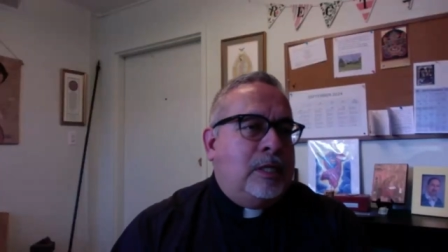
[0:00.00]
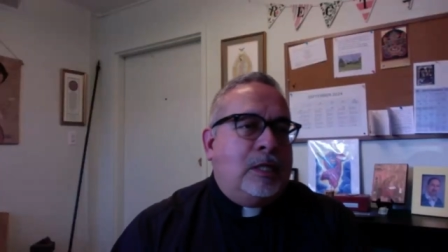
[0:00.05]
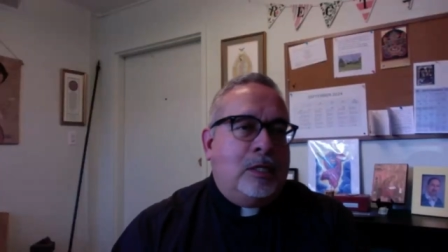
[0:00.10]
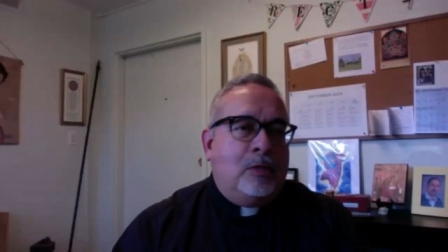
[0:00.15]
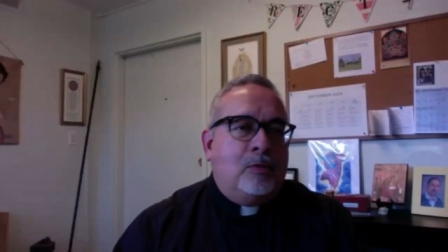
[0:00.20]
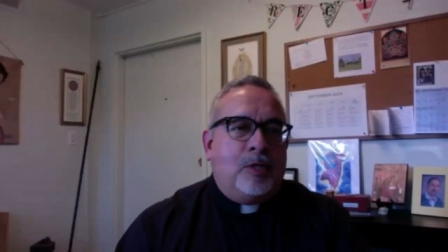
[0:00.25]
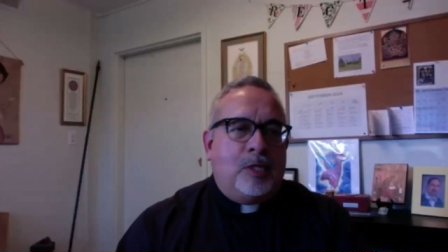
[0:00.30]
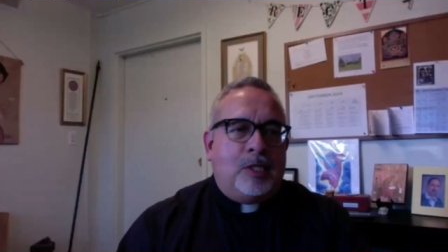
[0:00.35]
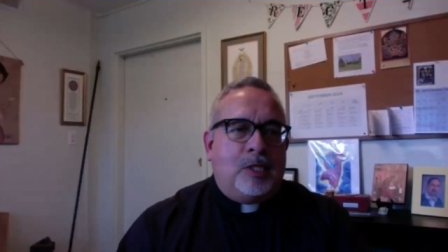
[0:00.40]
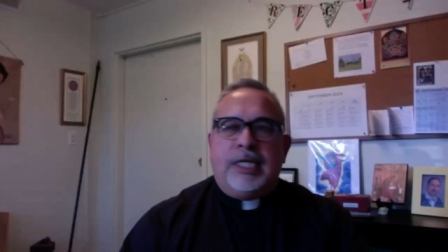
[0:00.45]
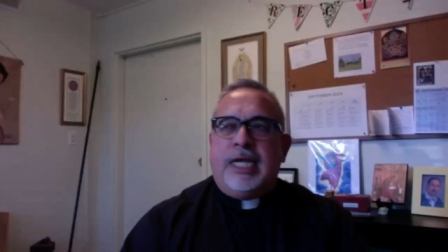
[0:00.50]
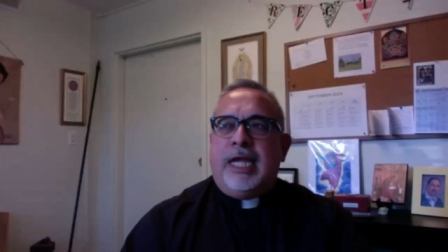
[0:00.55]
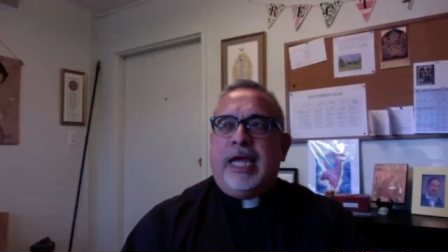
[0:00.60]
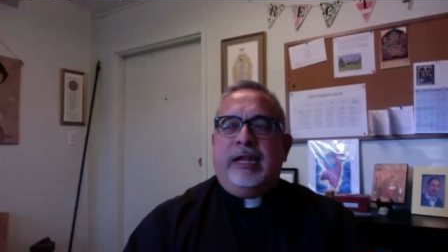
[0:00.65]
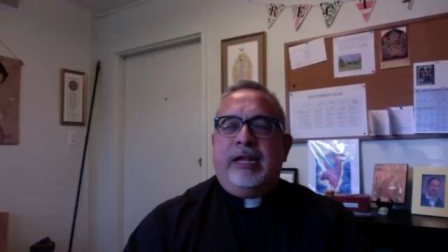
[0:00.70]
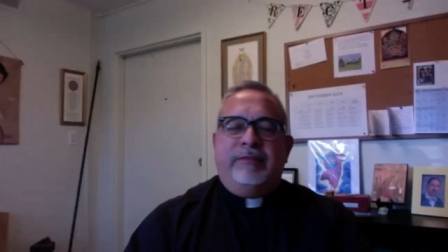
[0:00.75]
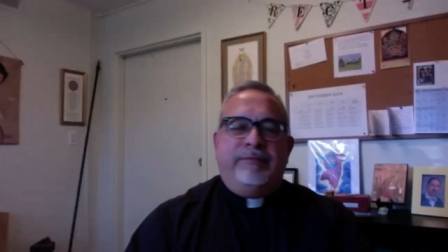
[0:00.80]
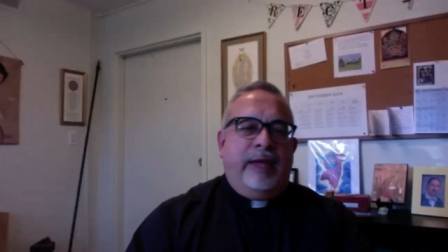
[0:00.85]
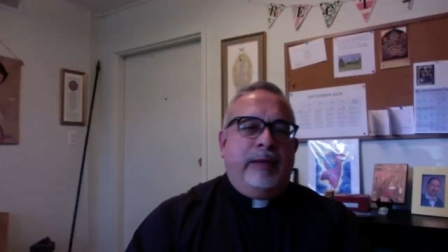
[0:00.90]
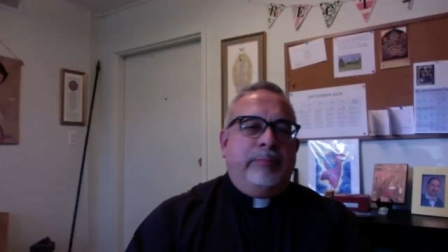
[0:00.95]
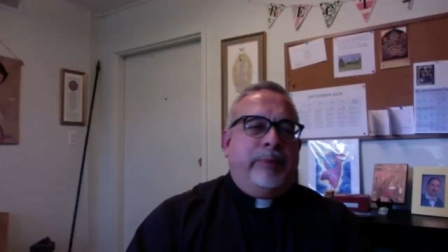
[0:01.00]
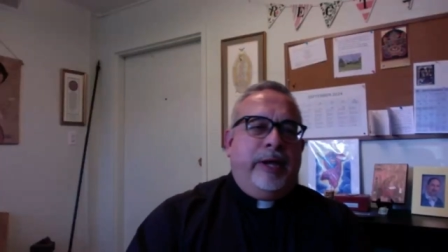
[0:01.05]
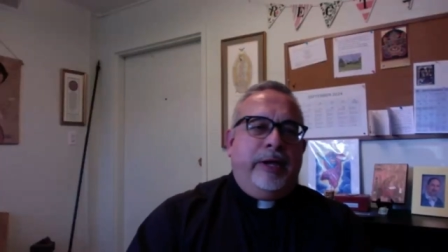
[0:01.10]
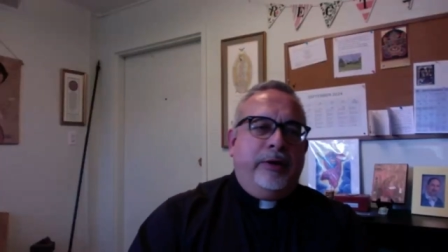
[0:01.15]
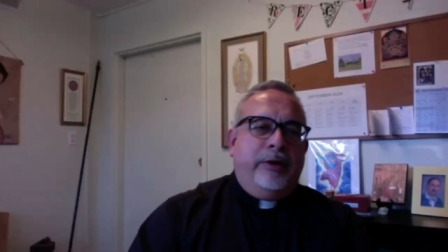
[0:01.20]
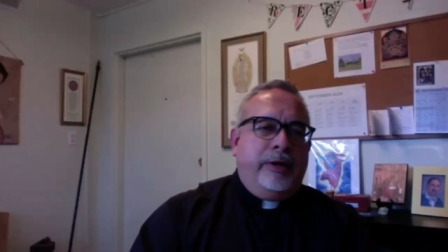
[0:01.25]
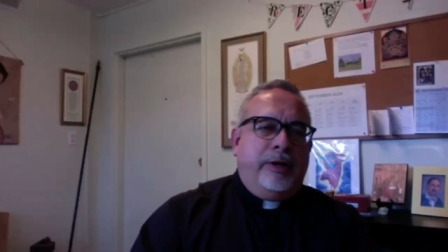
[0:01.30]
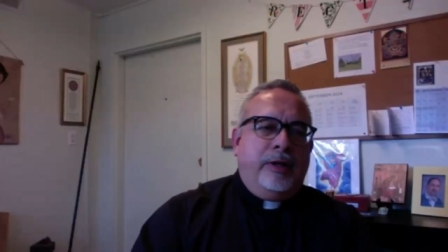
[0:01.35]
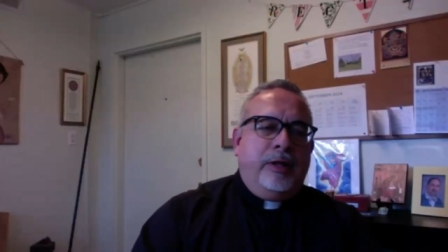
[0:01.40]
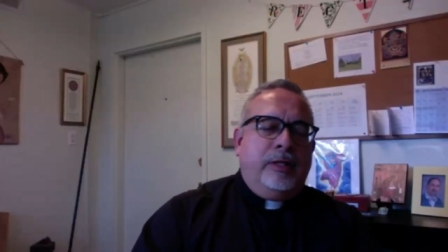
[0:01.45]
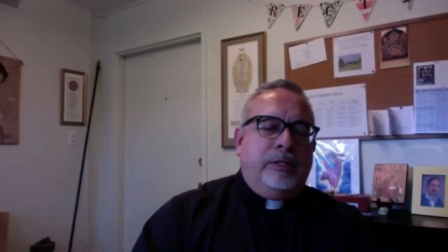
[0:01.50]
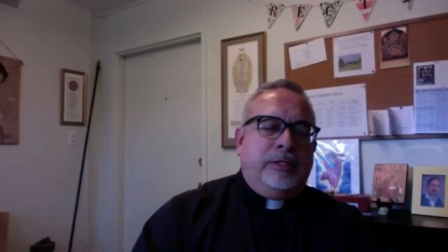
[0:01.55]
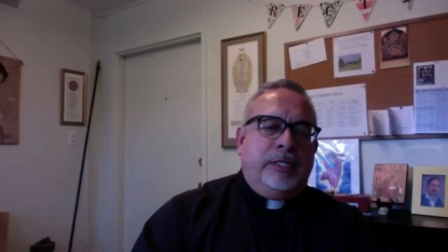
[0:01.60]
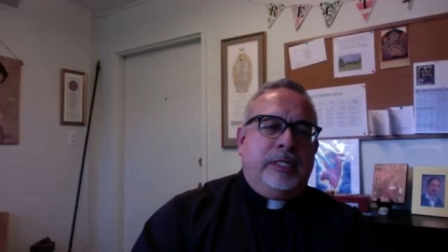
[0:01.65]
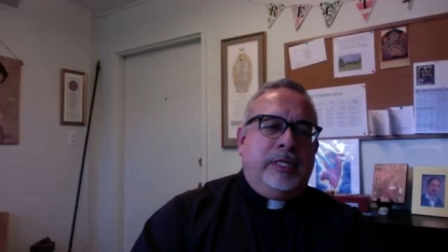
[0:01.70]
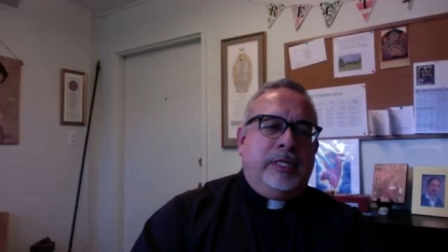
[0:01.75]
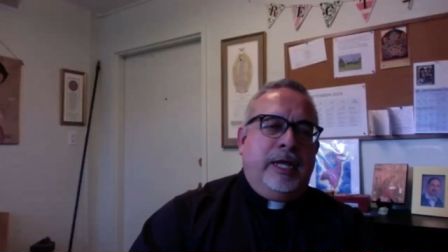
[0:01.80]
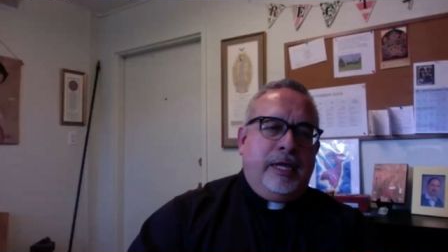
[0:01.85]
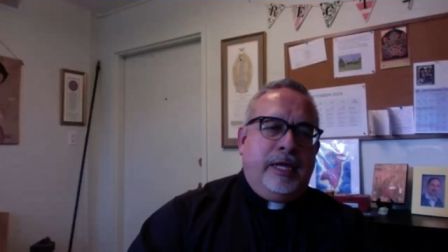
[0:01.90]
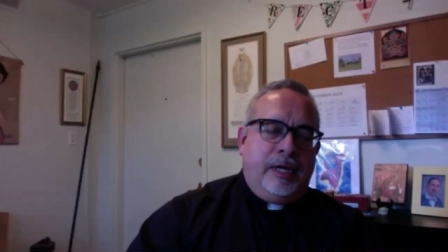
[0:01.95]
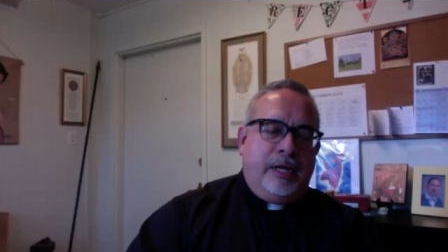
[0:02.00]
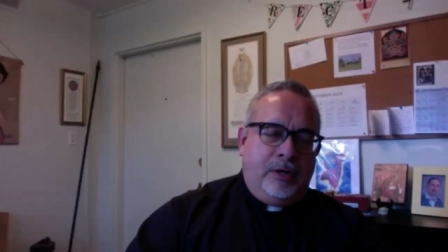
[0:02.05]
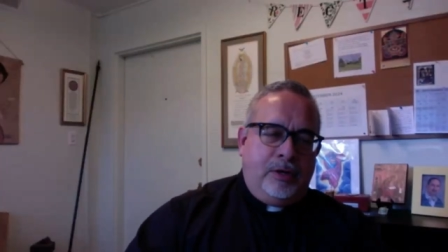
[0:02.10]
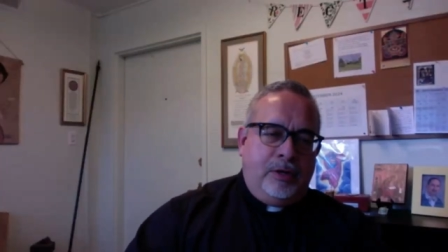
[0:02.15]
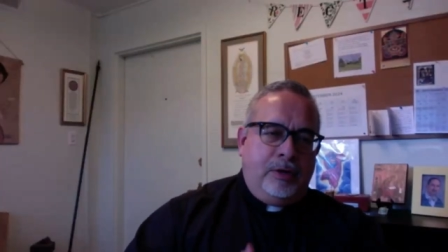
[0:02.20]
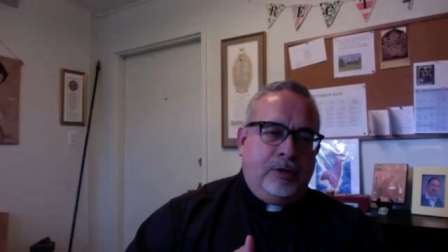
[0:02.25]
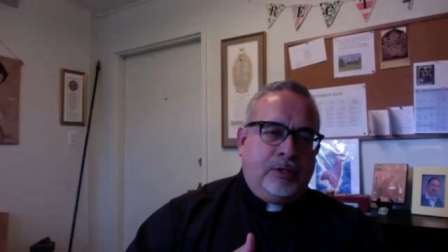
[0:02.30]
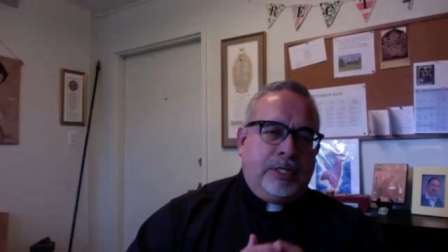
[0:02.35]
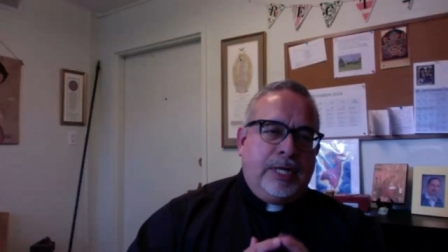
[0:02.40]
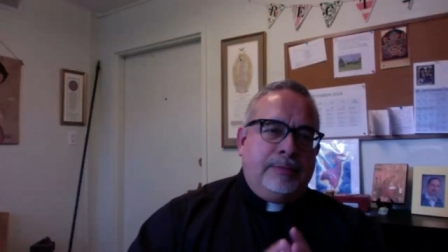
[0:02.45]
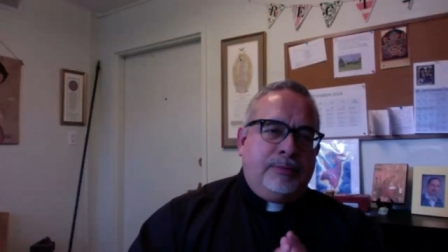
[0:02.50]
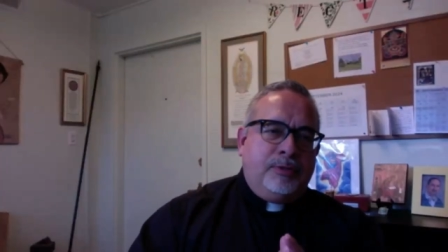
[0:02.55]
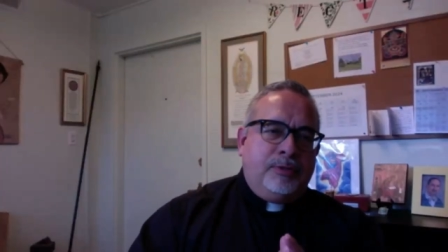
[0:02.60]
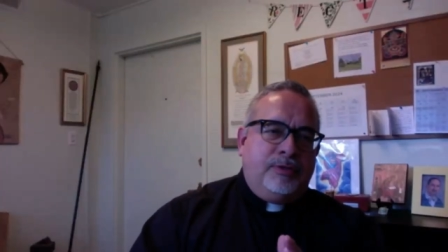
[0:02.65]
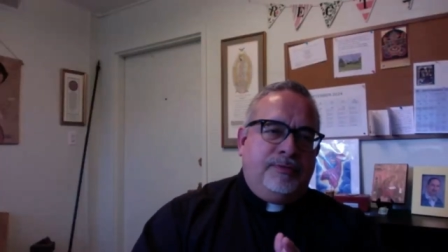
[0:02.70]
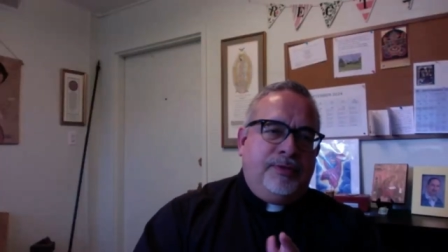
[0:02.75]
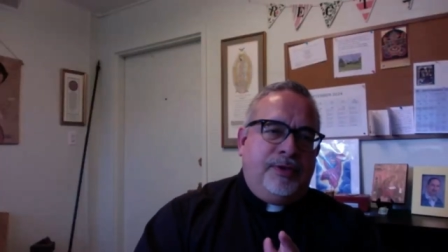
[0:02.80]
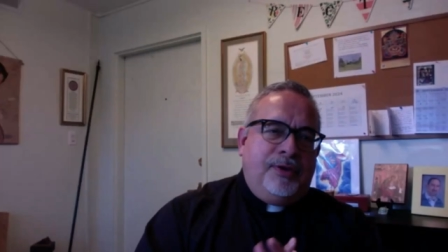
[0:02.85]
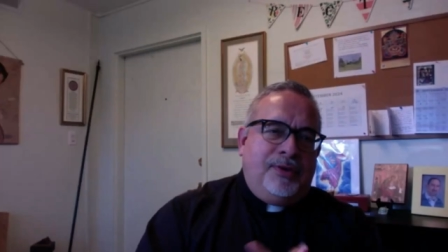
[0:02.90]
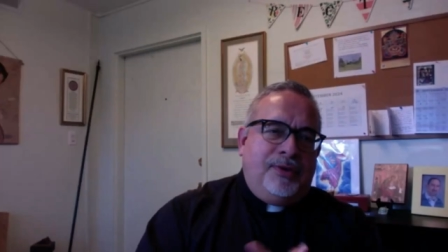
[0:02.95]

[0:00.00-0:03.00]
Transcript: the Louisiana vampire cult did not get a New York Times review.